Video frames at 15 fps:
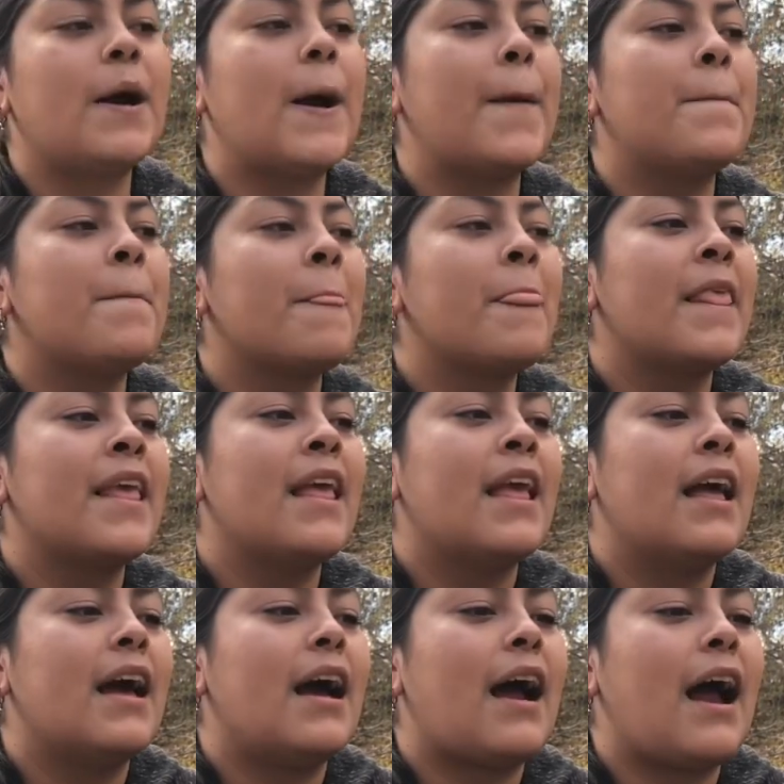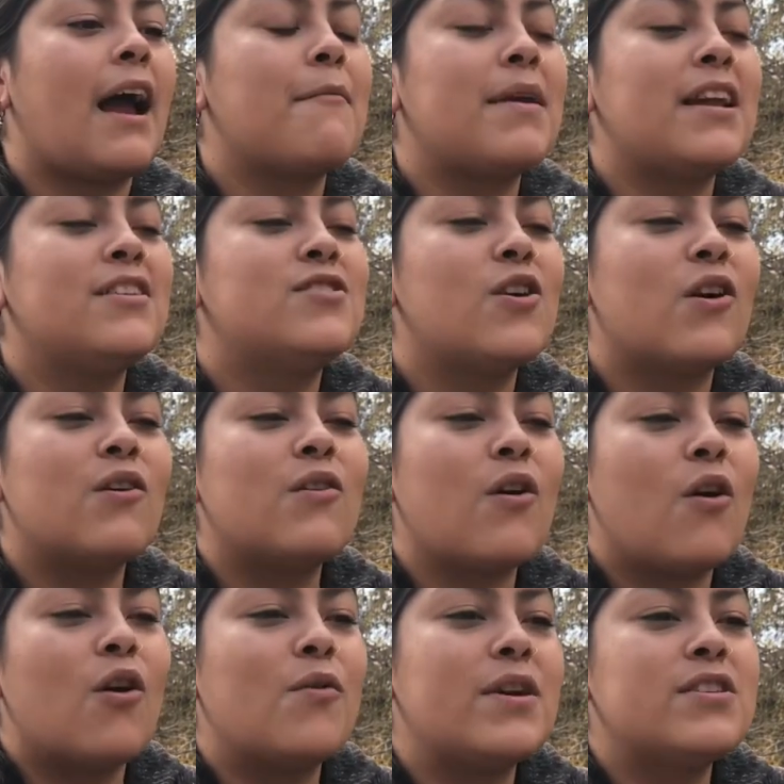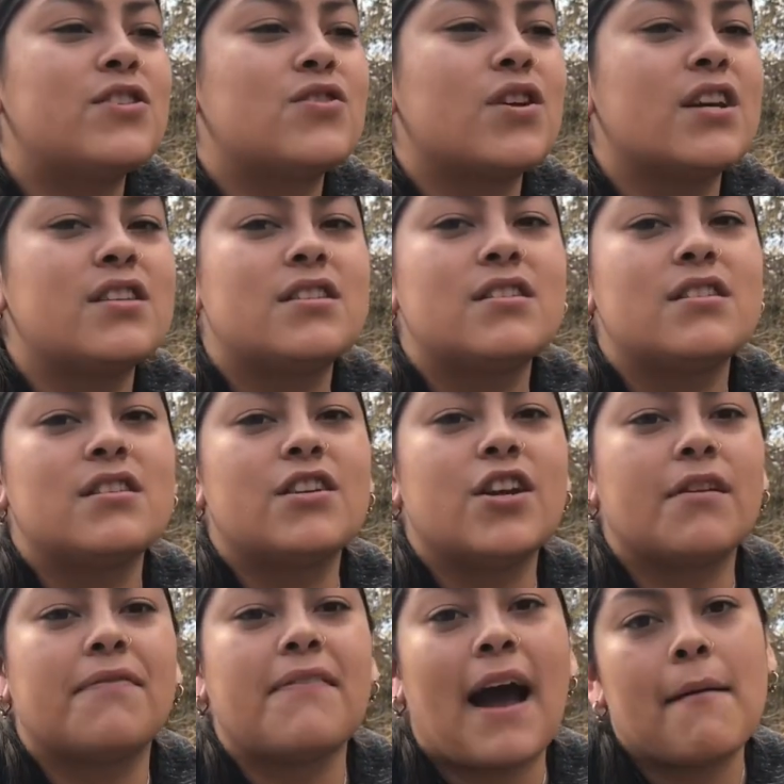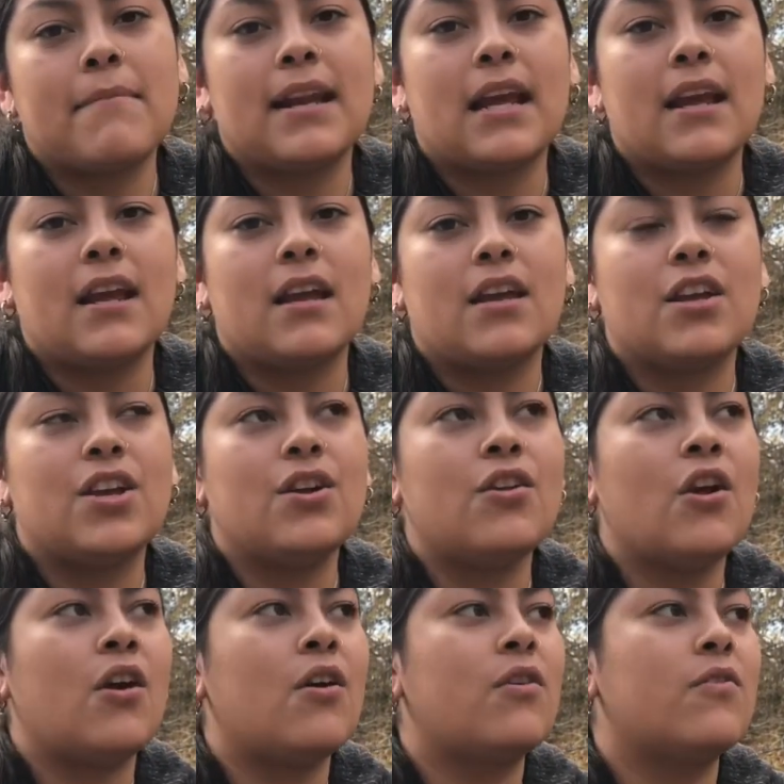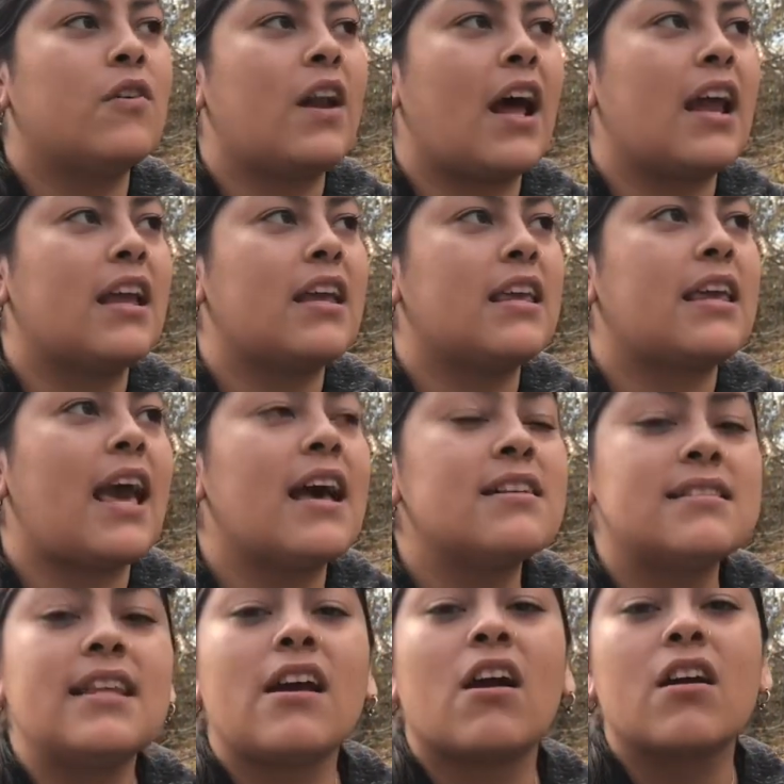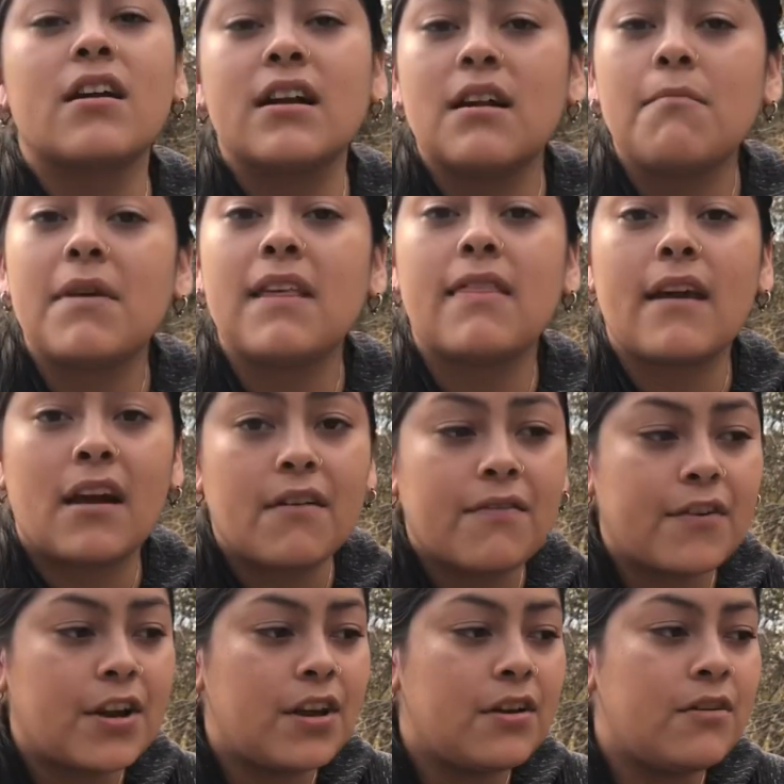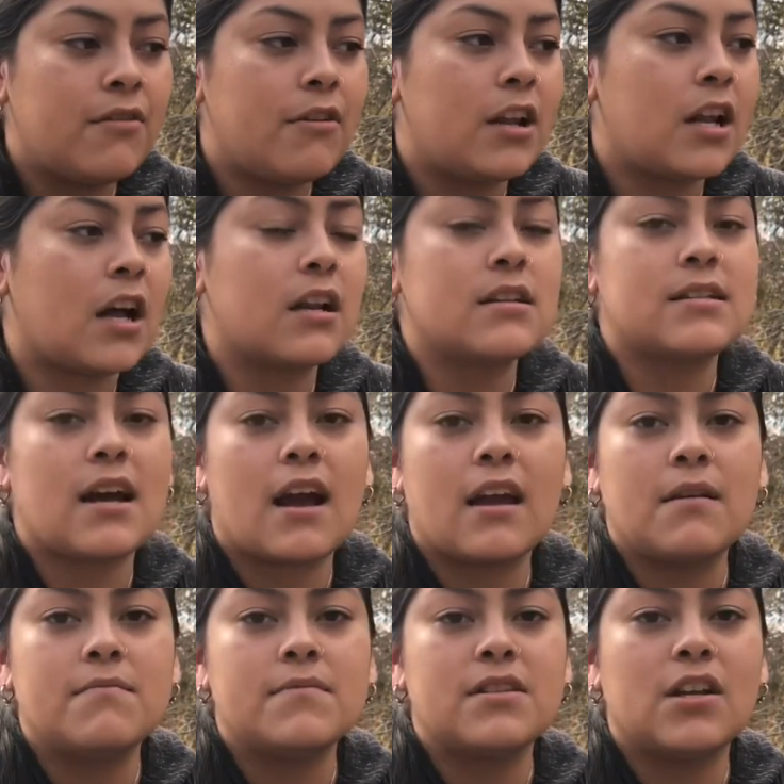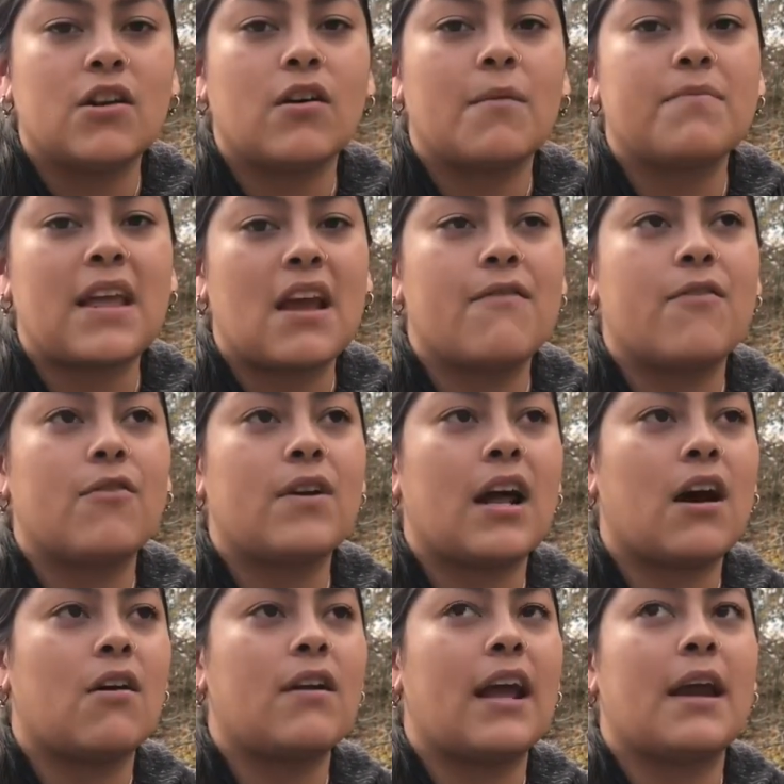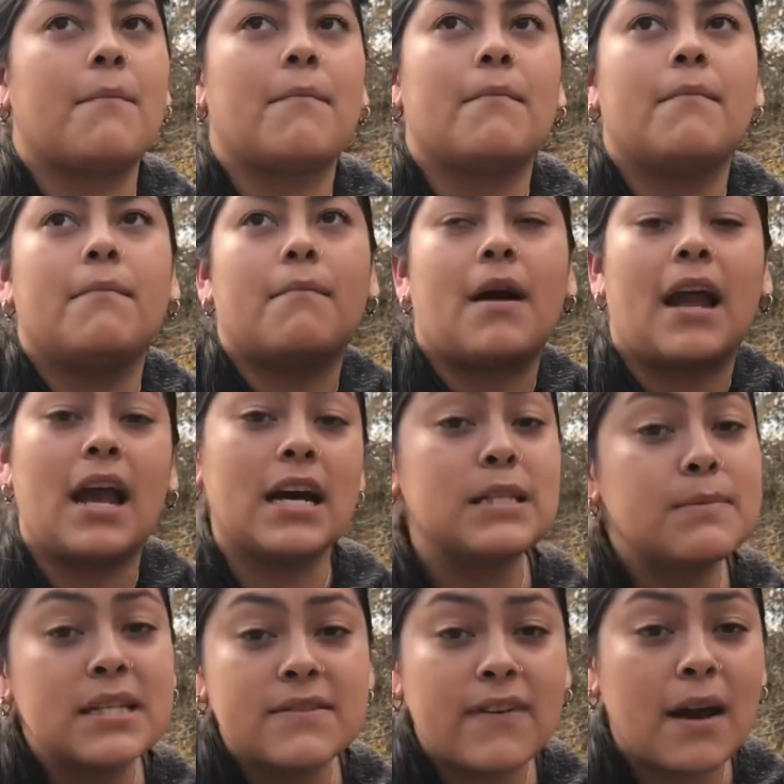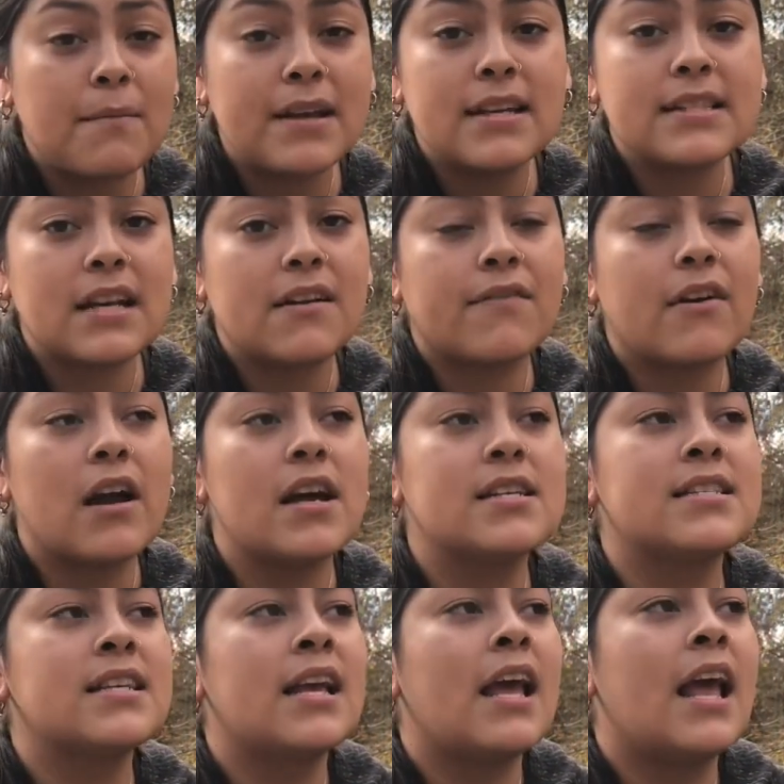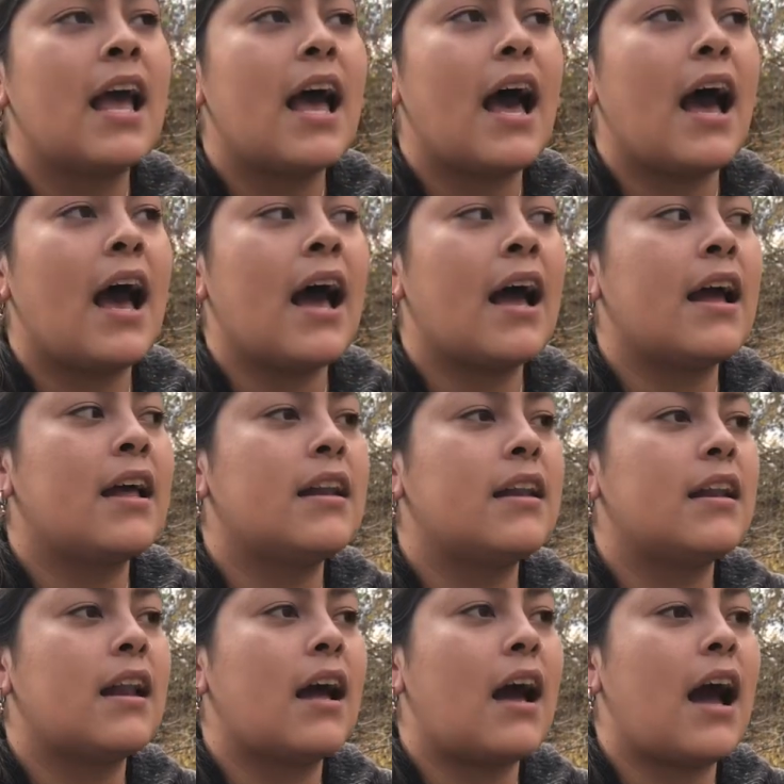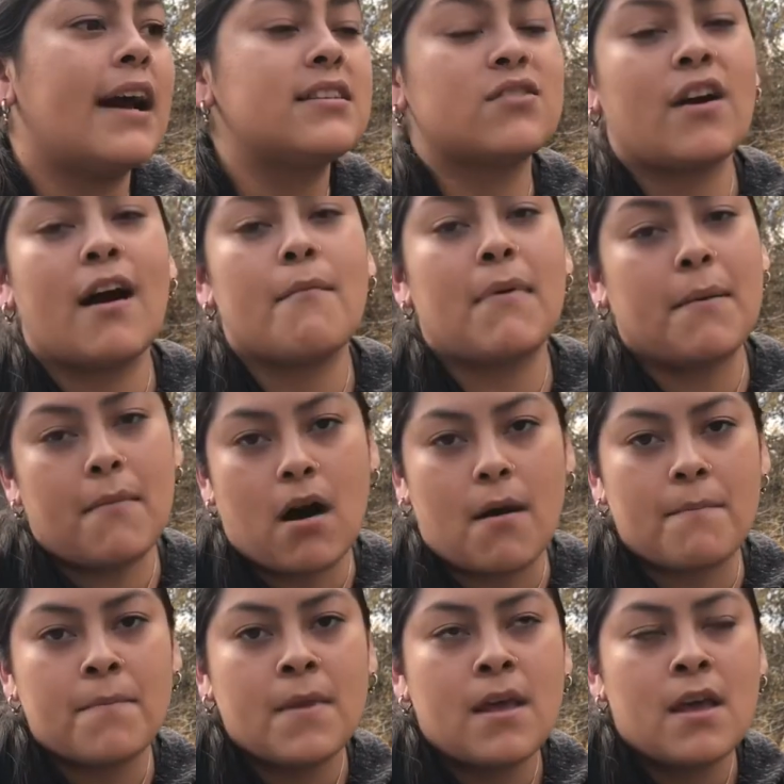But I mean, don't always trust your family, you know, like yes, they are gonna be there for you a lot of times, you know. I'm thankful now, like my husband's family is there for us, and I still have my mom